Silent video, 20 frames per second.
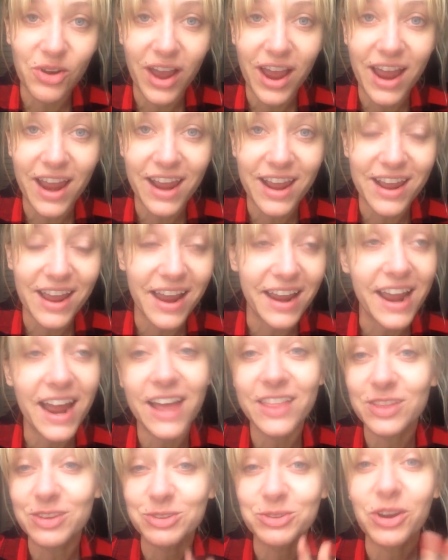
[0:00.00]
I
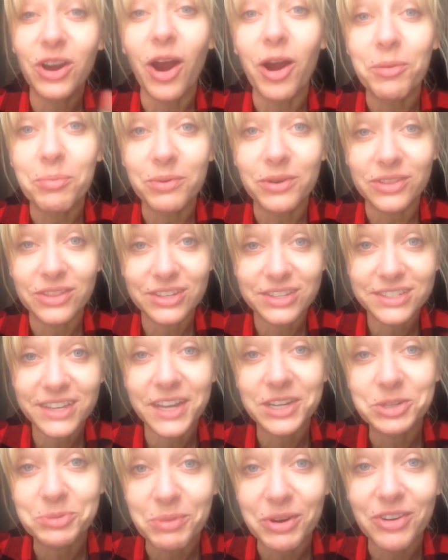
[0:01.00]
had this carpet, this
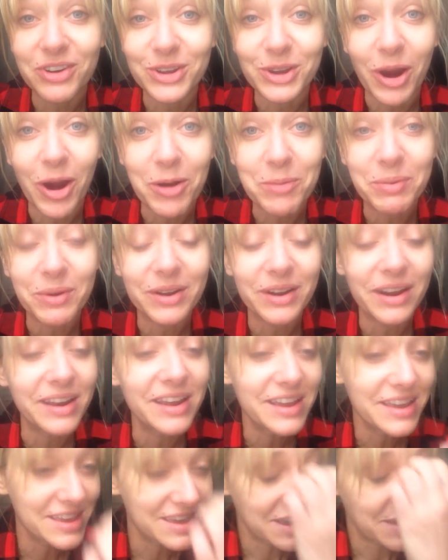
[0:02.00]
Kashmiri carpet. I
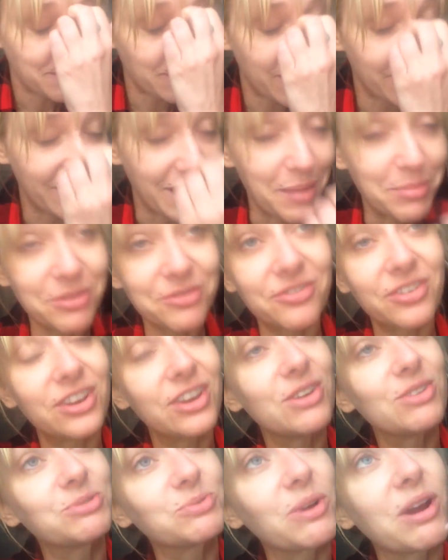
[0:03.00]
made a couple of
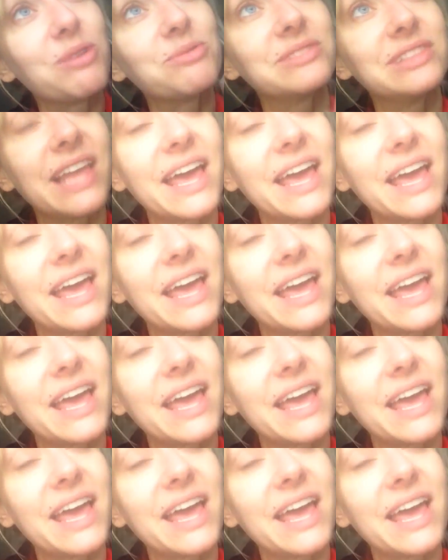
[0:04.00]
videos where I was